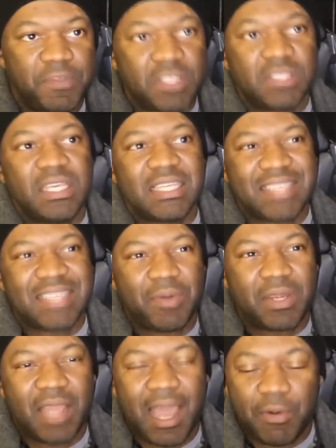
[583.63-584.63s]
Just things I
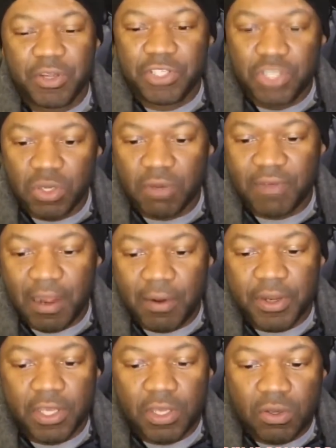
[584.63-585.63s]
would do if I were
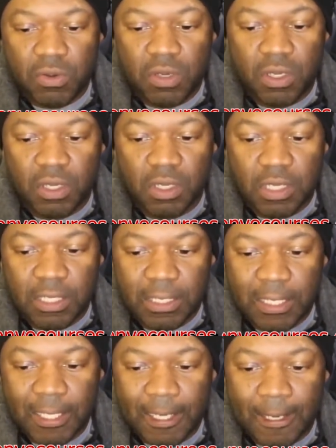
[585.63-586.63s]
you.
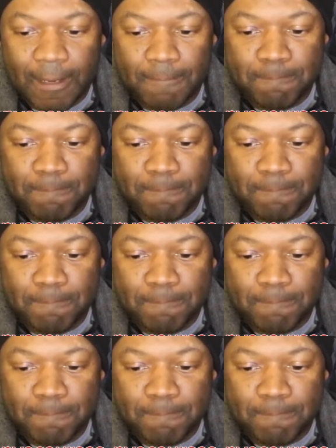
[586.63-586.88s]
As